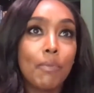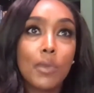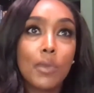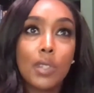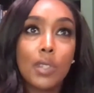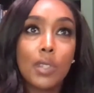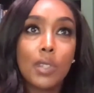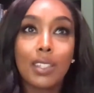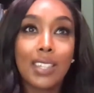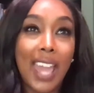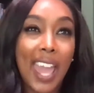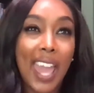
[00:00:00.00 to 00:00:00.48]

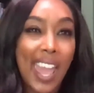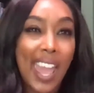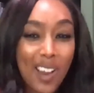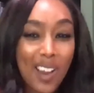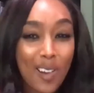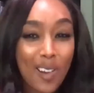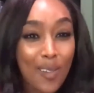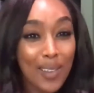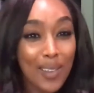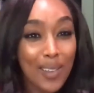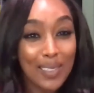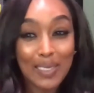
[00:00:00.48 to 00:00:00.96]

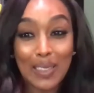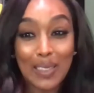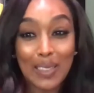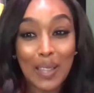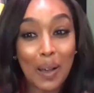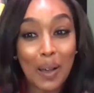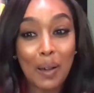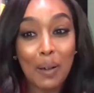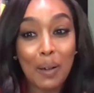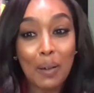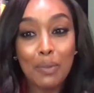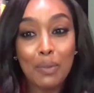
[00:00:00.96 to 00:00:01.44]
care and
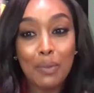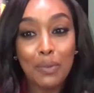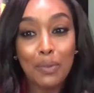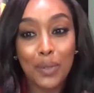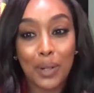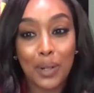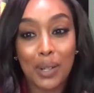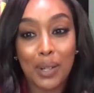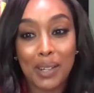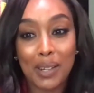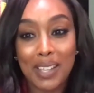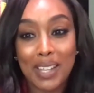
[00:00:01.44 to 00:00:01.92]
love
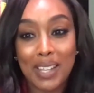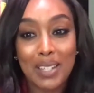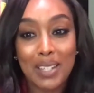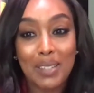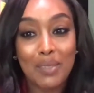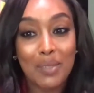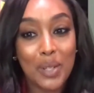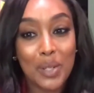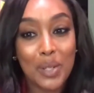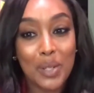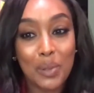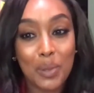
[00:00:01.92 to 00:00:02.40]
for
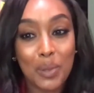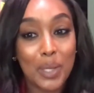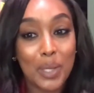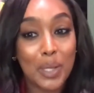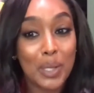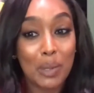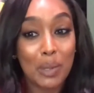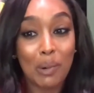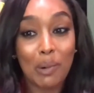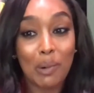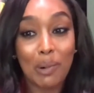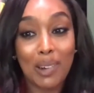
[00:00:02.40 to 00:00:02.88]
individual
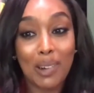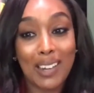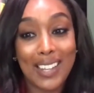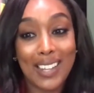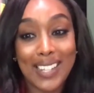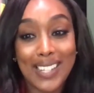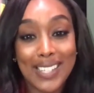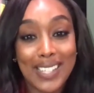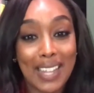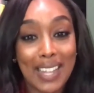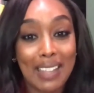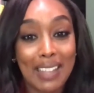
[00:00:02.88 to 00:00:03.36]

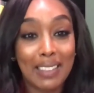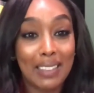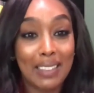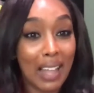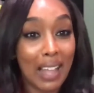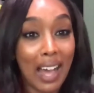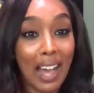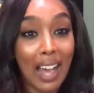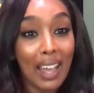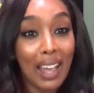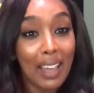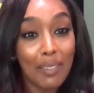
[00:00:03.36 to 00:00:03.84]
stories and
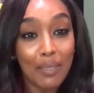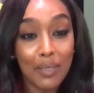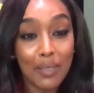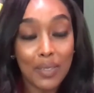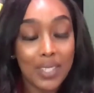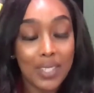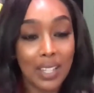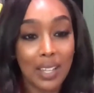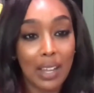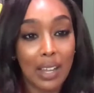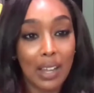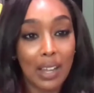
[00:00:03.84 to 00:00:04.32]

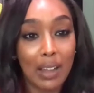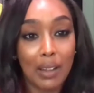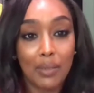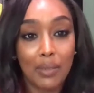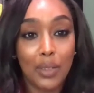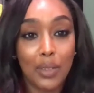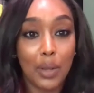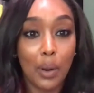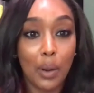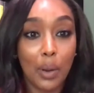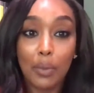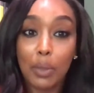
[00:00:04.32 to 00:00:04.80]
lives, of
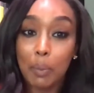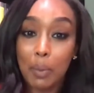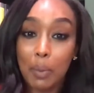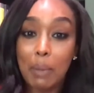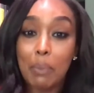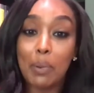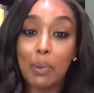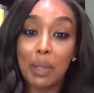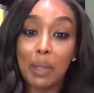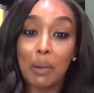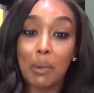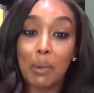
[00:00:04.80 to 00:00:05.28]
the
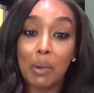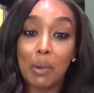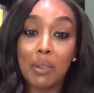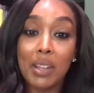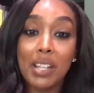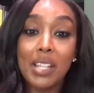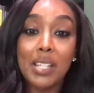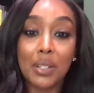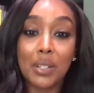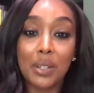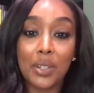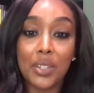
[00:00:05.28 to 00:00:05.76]
people that we're
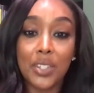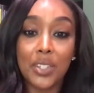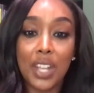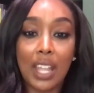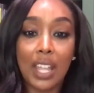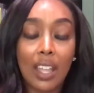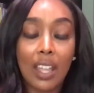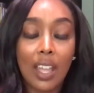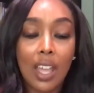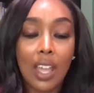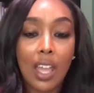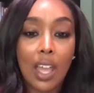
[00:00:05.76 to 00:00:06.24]

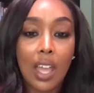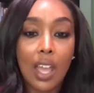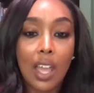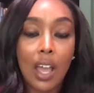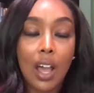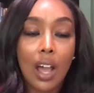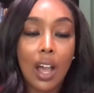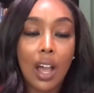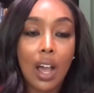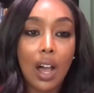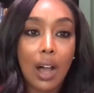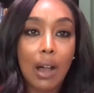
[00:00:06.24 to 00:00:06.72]
researching.
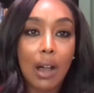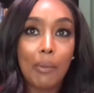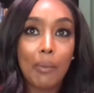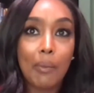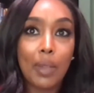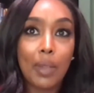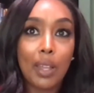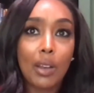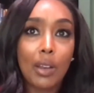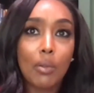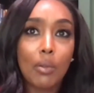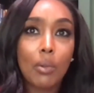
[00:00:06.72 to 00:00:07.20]

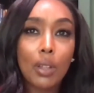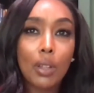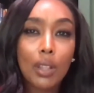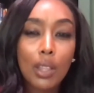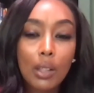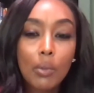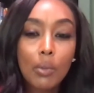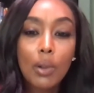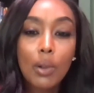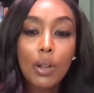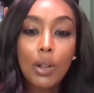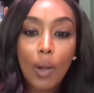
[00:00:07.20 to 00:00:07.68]
And it
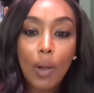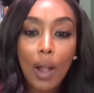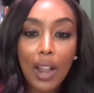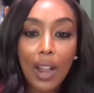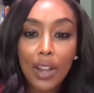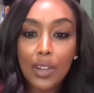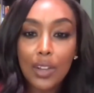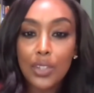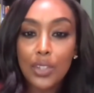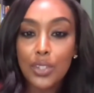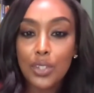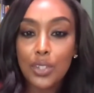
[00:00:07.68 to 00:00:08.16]
really
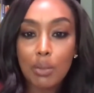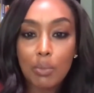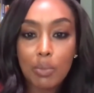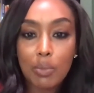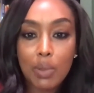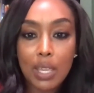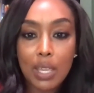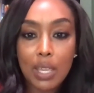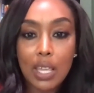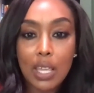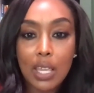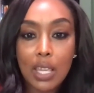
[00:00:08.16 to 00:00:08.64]
requires you to
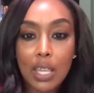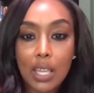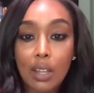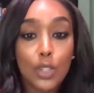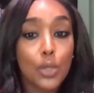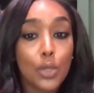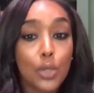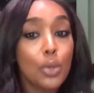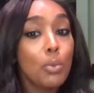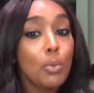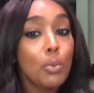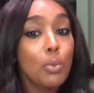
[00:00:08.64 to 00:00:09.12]
be a
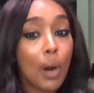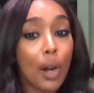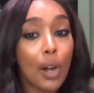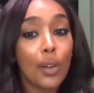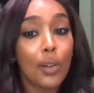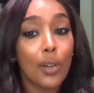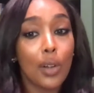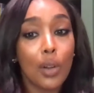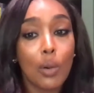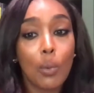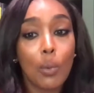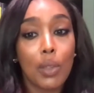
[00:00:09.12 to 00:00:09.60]
true
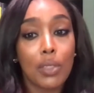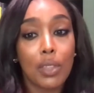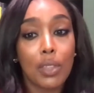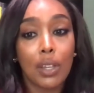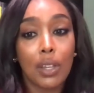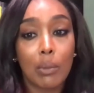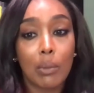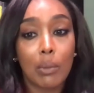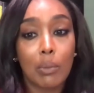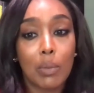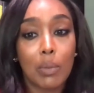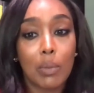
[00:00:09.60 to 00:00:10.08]
partner with the
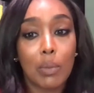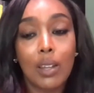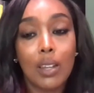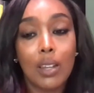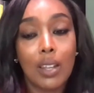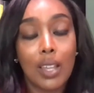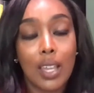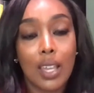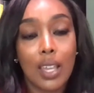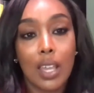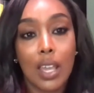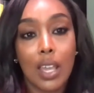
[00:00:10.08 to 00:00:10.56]

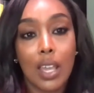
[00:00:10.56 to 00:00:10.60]
community.